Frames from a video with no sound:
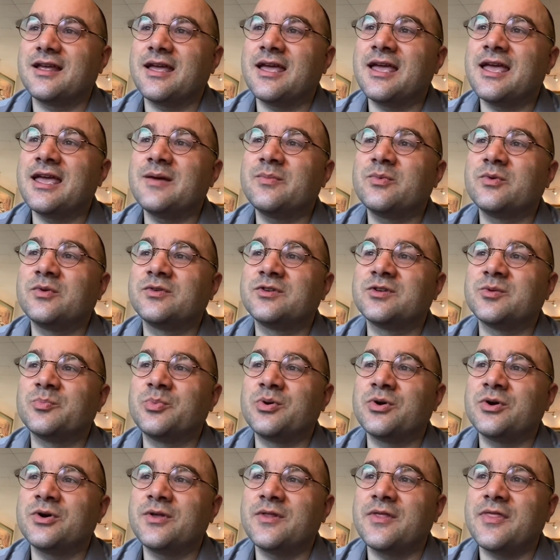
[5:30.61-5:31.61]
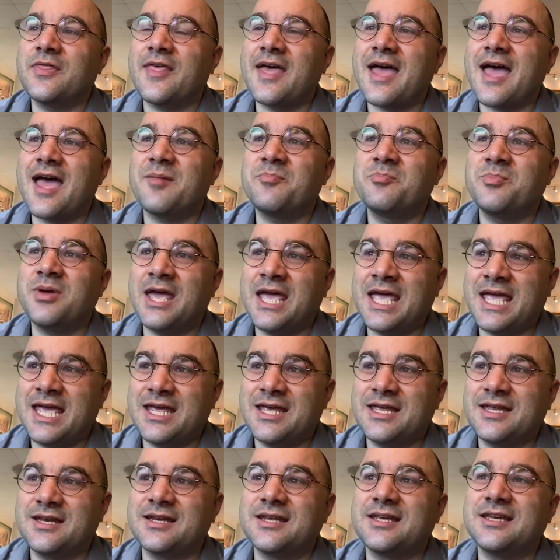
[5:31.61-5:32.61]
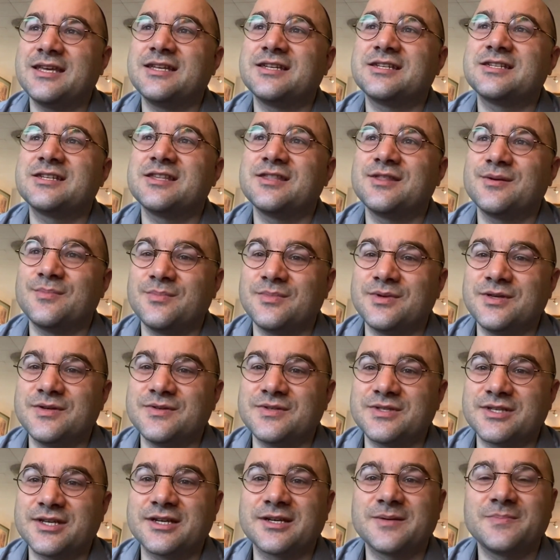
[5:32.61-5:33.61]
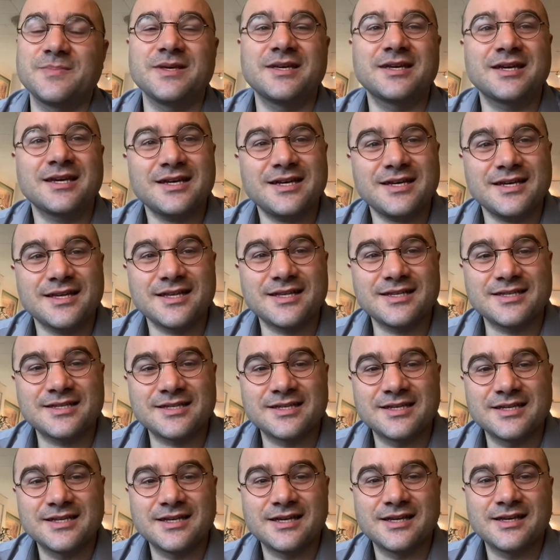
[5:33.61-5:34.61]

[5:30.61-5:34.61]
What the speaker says: able to put that pain into the music because